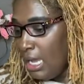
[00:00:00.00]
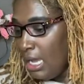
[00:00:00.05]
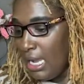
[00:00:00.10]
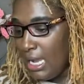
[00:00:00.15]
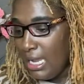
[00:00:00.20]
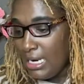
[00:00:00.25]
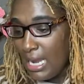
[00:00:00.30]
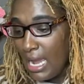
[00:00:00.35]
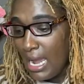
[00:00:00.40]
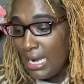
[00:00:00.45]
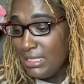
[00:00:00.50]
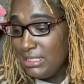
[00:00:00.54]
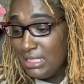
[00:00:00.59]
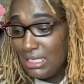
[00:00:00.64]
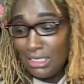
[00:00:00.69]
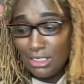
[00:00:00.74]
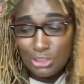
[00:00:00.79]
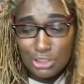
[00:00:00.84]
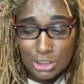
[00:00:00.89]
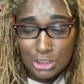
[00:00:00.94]
And I
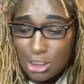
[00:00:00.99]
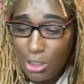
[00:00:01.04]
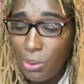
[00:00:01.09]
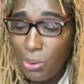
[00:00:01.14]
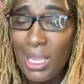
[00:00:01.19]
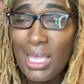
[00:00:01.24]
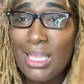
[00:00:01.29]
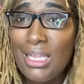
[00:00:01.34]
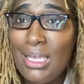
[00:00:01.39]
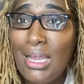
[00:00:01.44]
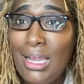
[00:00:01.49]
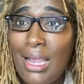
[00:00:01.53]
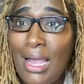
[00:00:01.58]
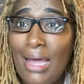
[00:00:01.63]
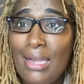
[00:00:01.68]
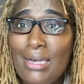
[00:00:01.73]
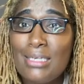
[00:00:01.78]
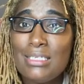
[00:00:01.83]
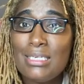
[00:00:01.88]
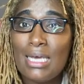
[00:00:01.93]
did it just quickly,
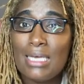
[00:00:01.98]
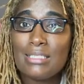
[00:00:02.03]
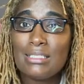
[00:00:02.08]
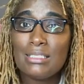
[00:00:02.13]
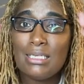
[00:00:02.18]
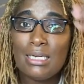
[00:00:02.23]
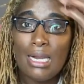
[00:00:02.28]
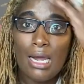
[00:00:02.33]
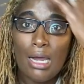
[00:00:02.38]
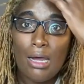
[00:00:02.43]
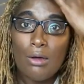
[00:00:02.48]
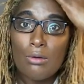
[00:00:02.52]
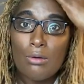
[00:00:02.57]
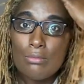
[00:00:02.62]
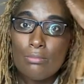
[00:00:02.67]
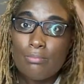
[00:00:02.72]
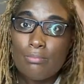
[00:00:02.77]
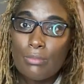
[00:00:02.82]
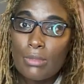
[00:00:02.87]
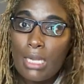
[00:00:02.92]
kind of test it
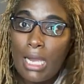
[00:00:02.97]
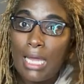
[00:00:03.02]
out.